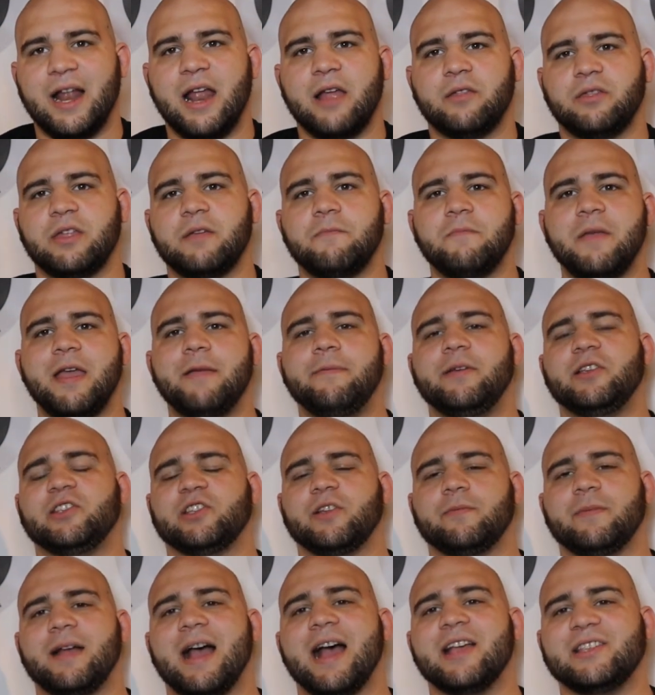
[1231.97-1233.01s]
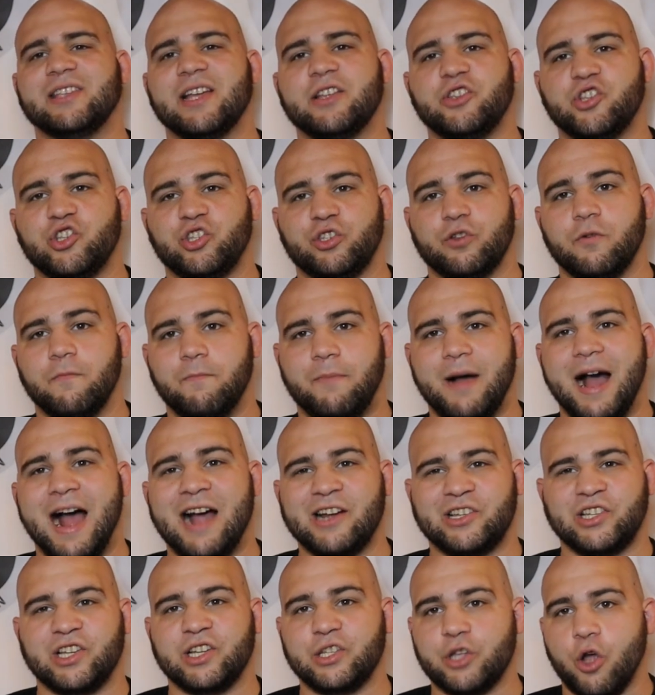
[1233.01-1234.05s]
And I think maybe some guys that just do
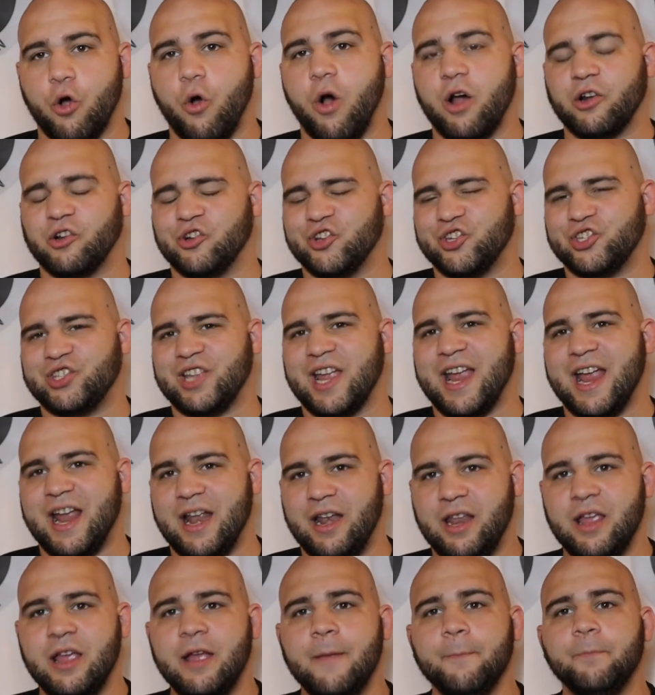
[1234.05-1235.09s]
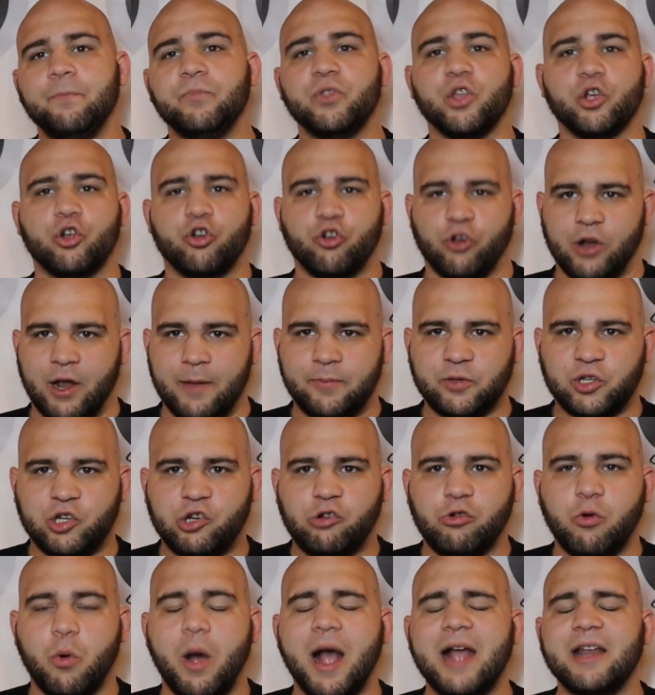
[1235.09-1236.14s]
boxing don't understand the grips
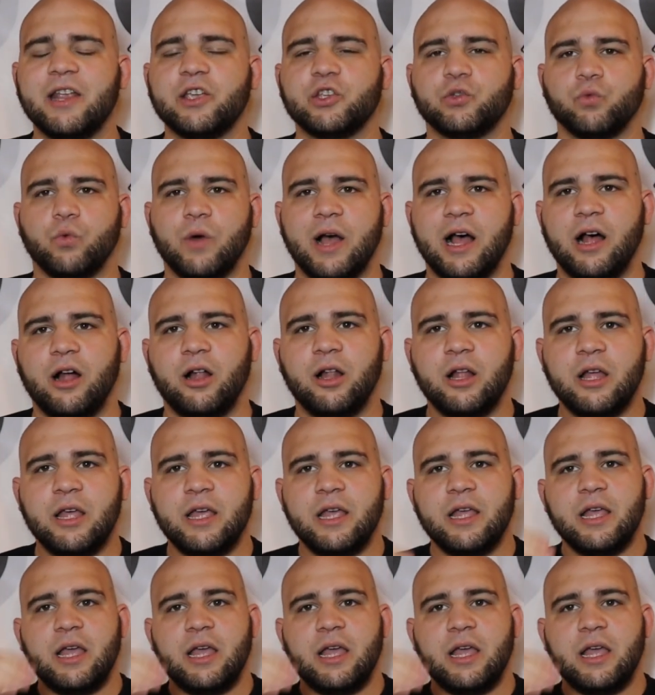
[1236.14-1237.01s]
quite as well.